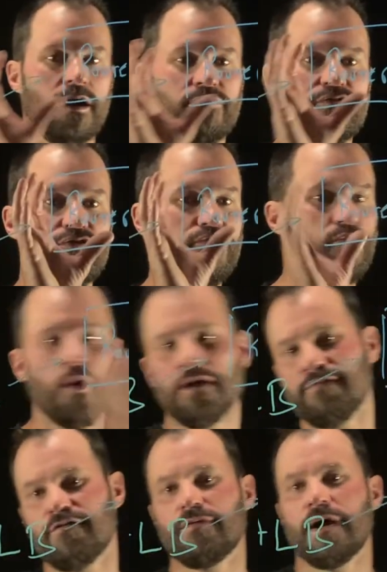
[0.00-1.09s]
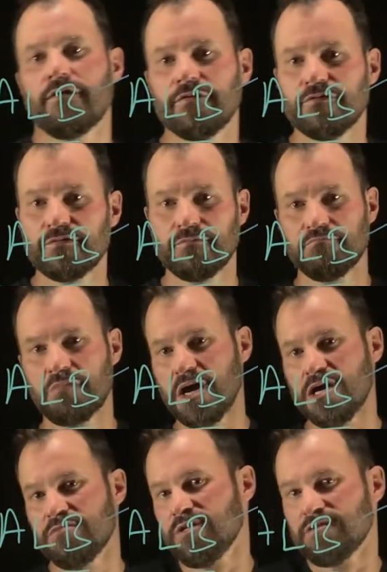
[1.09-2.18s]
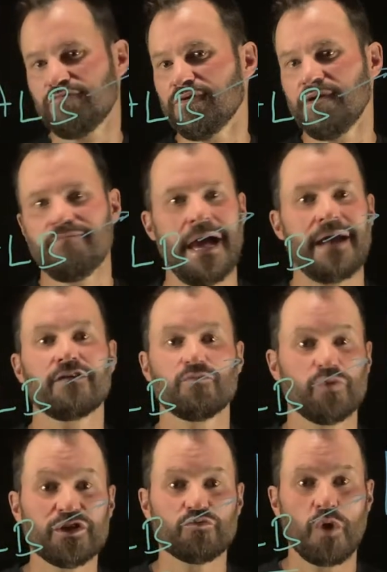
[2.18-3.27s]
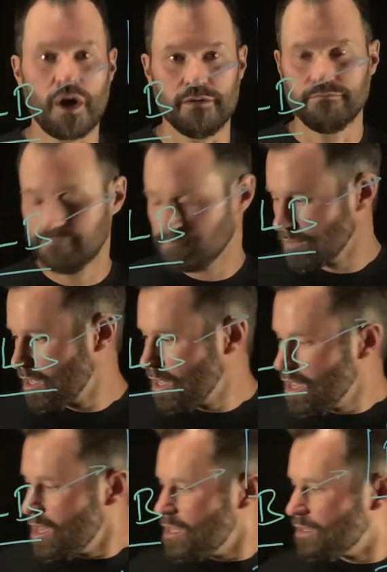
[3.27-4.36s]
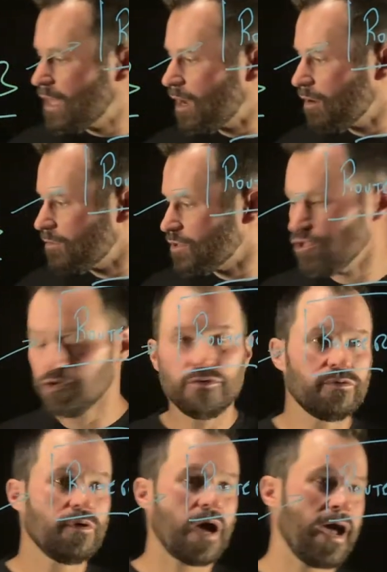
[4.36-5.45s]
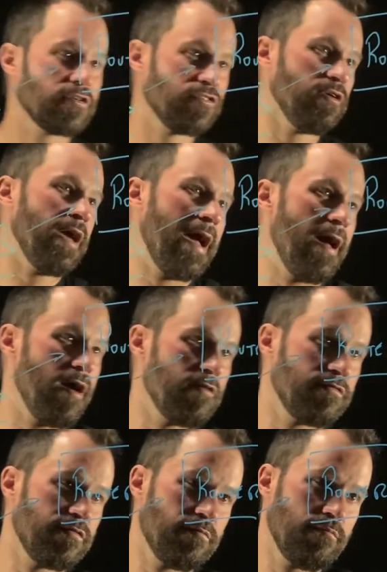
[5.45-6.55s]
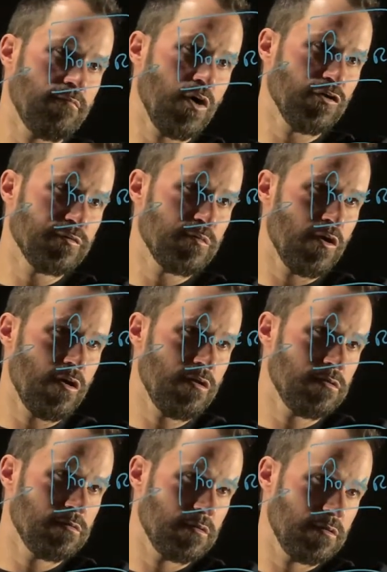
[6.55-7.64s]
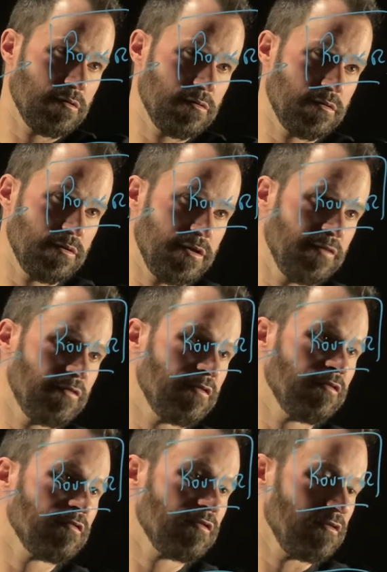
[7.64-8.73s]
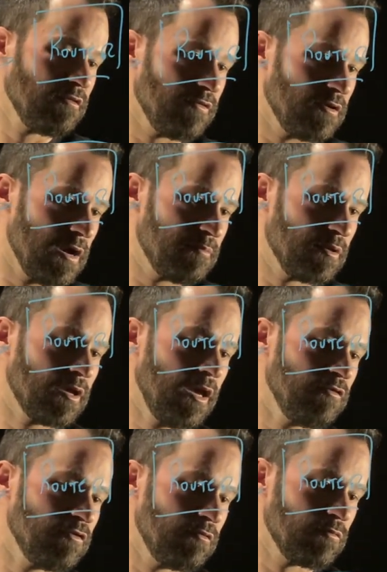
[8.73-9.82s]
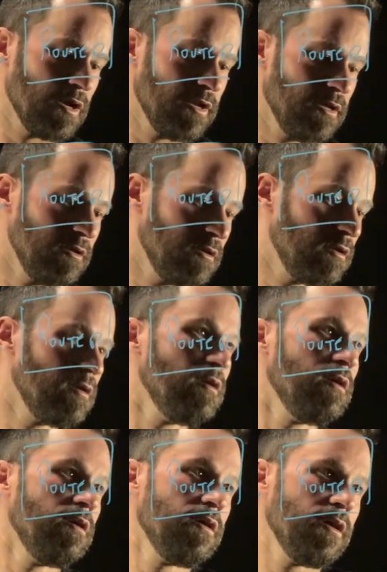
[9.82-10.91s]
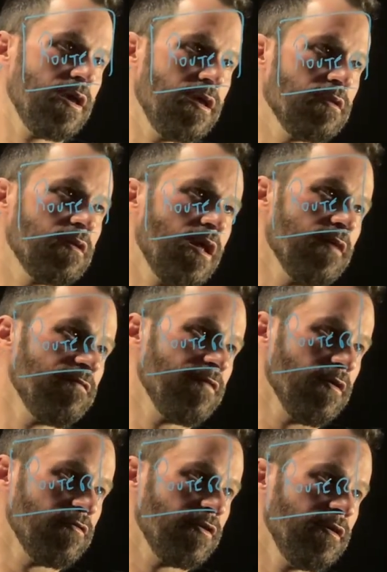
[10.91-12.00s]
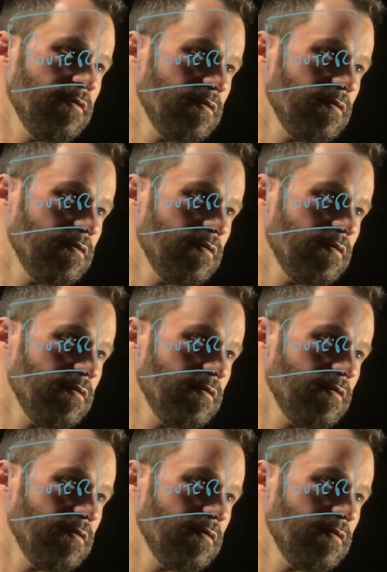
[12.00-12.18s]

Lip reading: to one of the routers. It doesn't really matter which one. Now, you actually have multiple instances of your application running in Cloud Foundry.